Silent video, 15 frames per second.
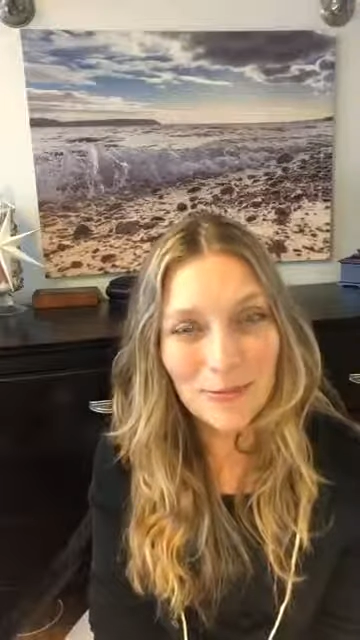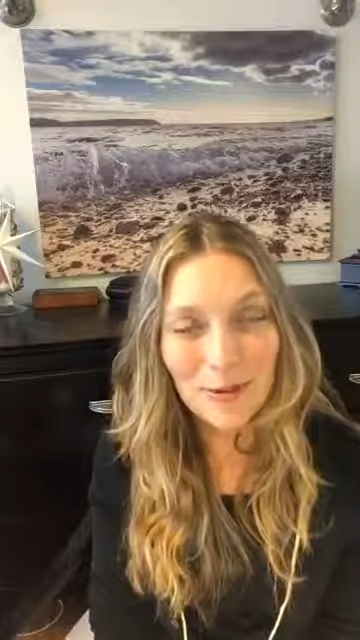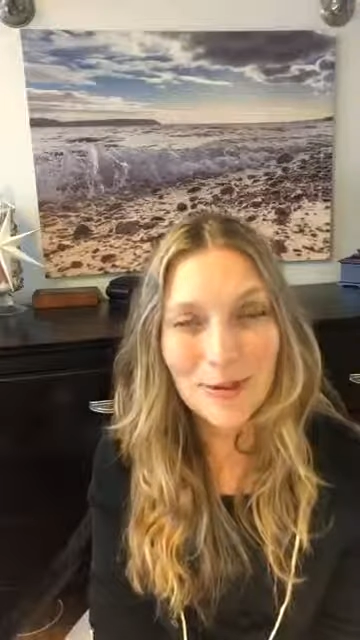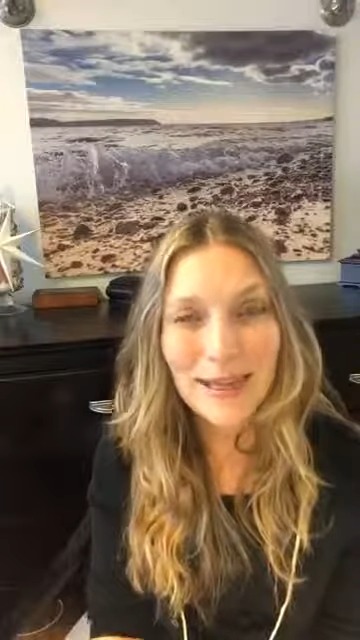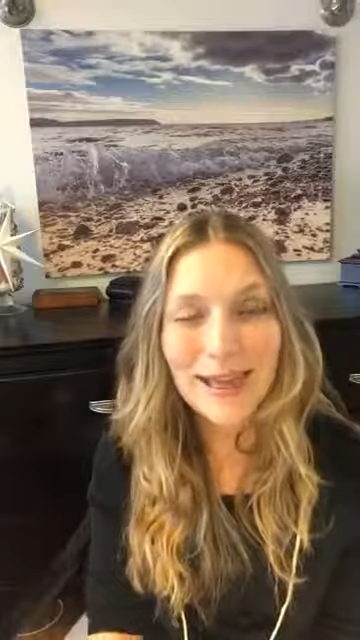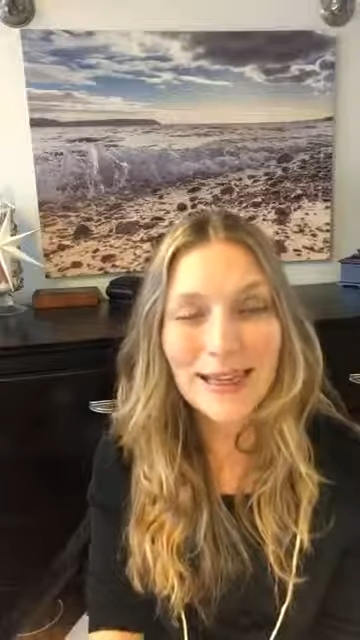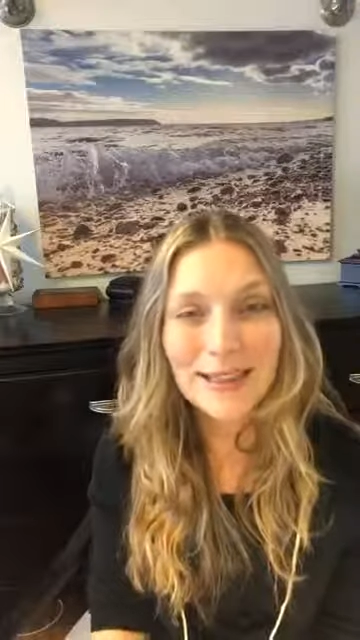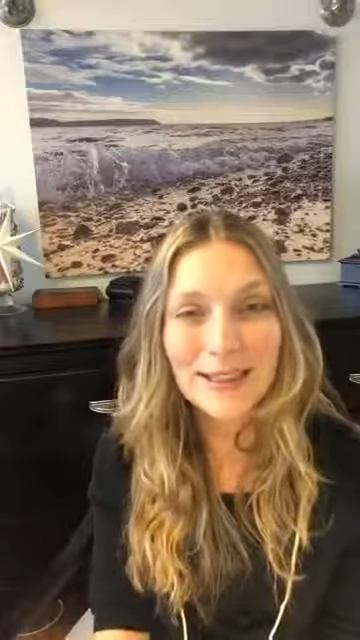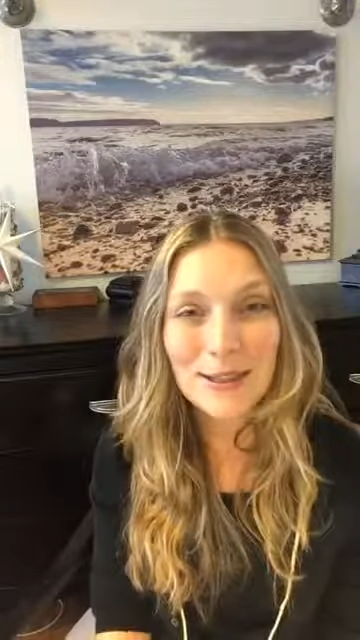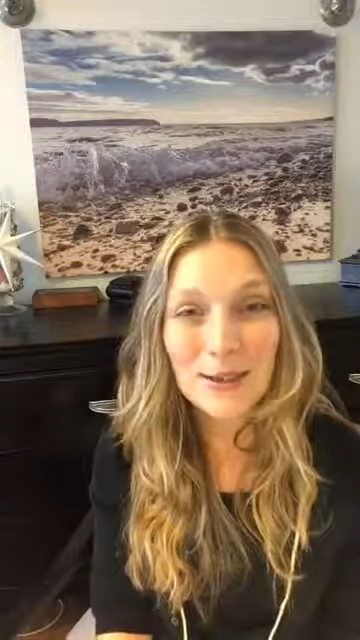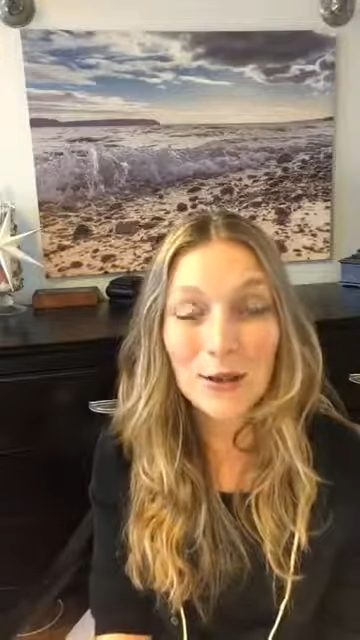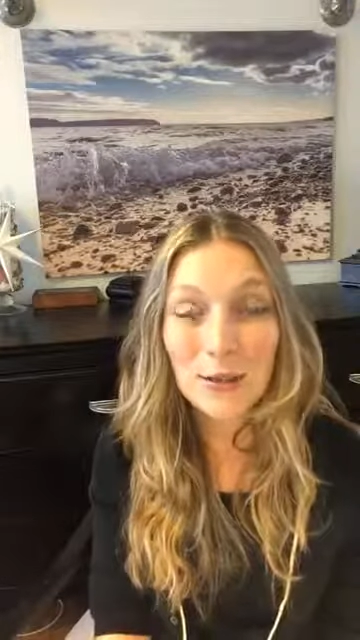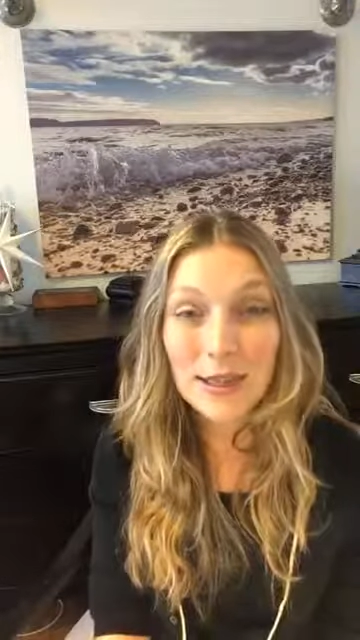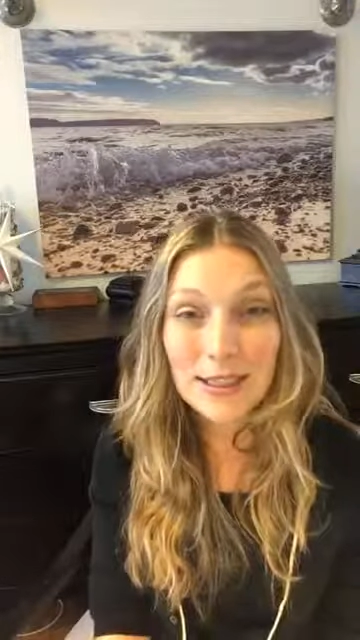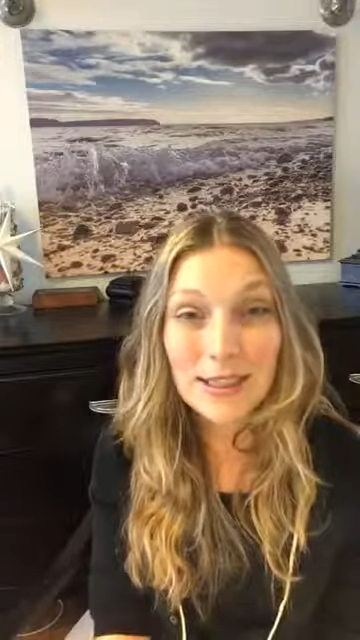where we answer
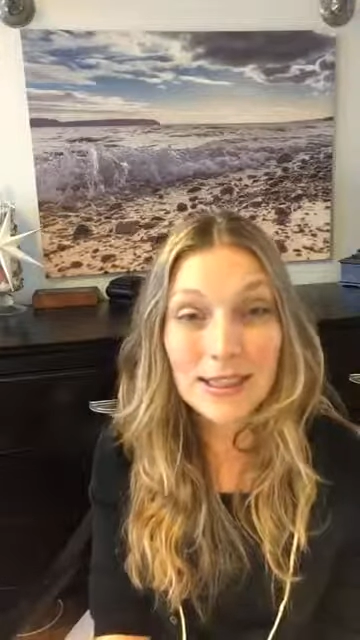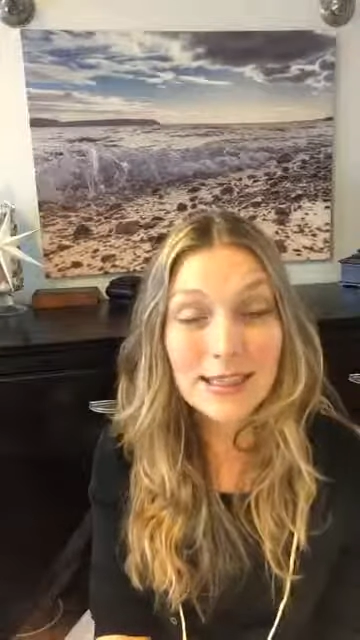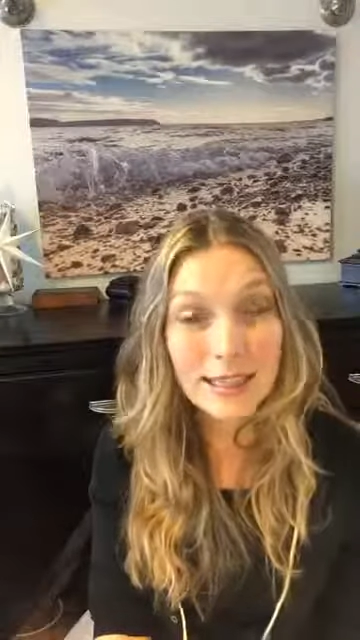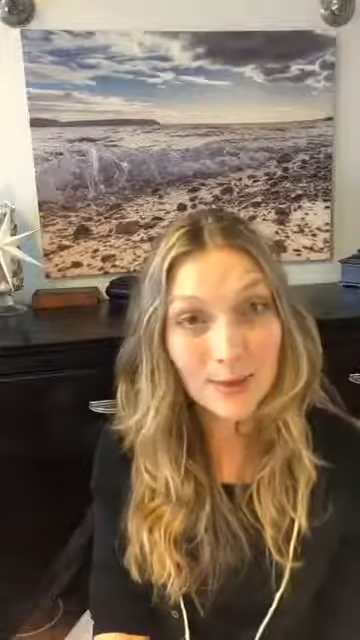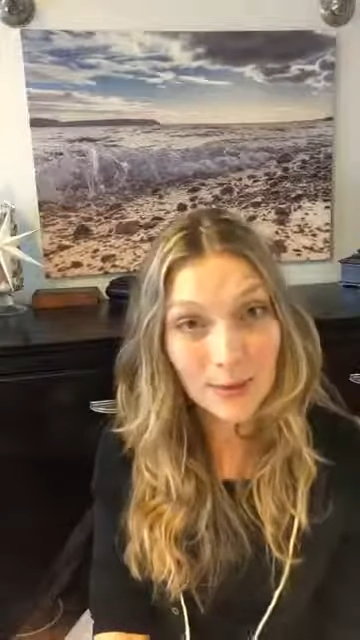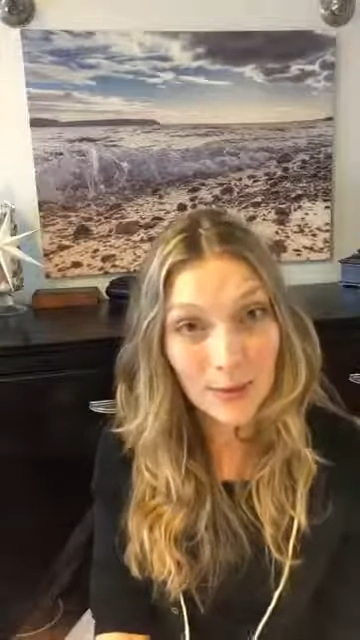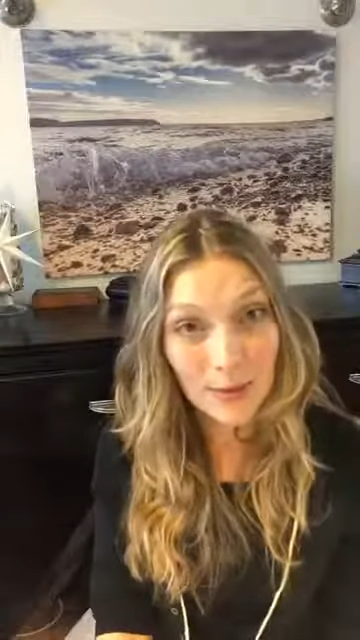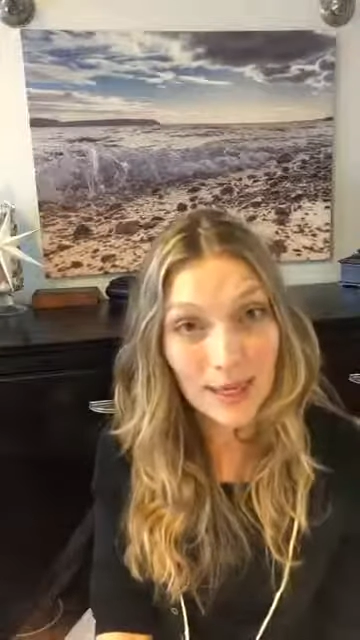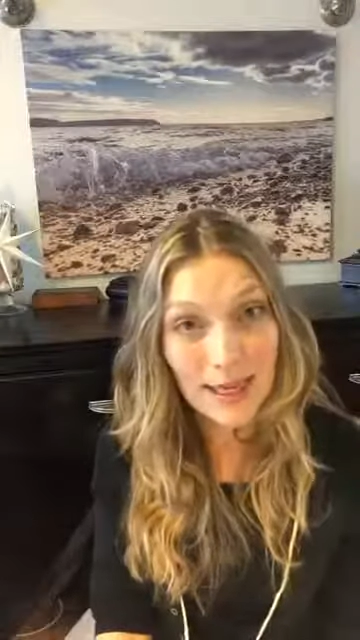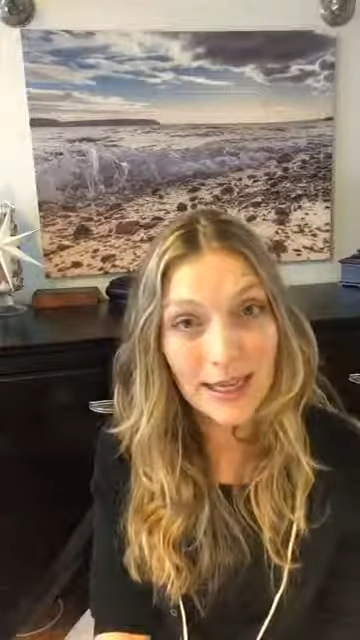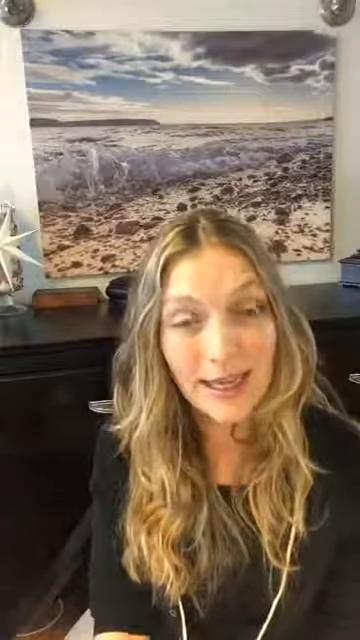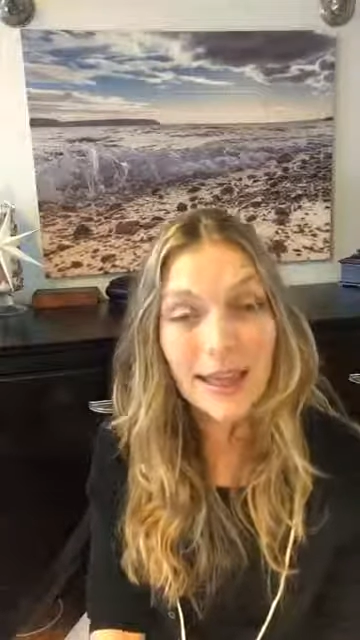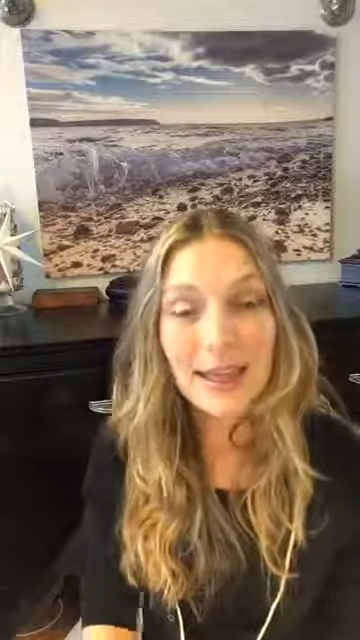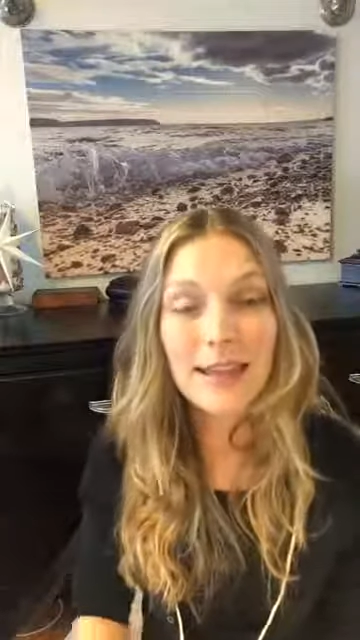questions every week